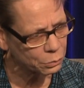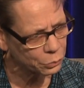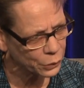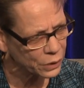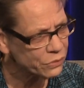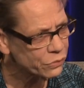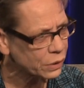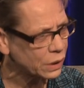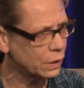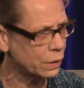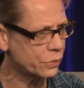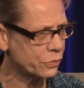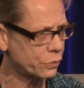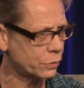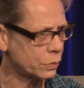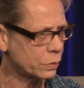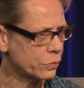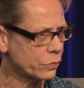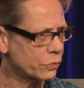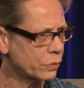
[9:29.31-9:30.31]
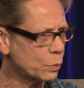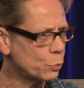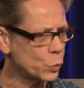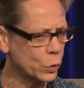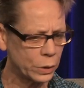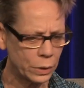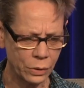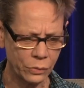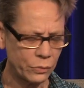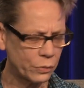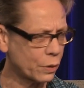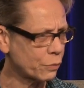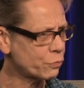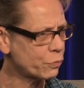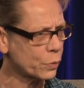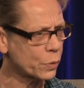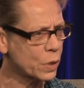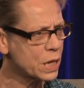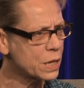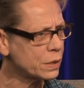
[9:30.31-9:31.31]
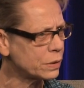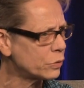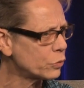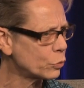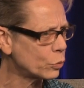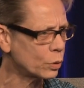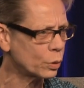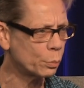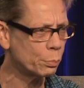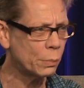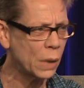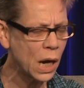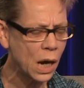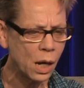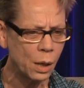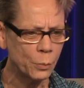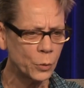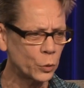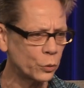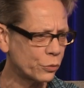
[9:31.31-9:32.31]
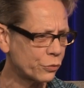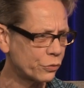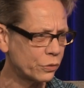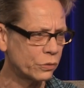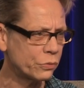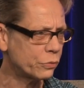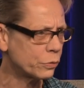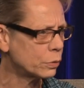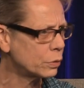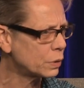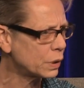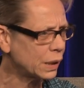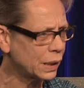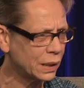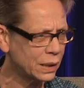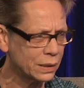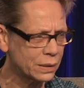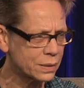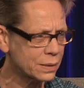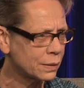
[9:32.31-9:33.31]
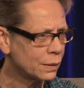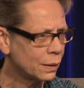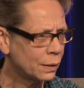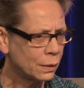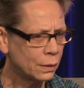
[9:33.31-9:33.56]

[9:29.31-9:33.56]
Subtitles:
breast cancer in some way. It's a friend or a mom or a sister, an aunt.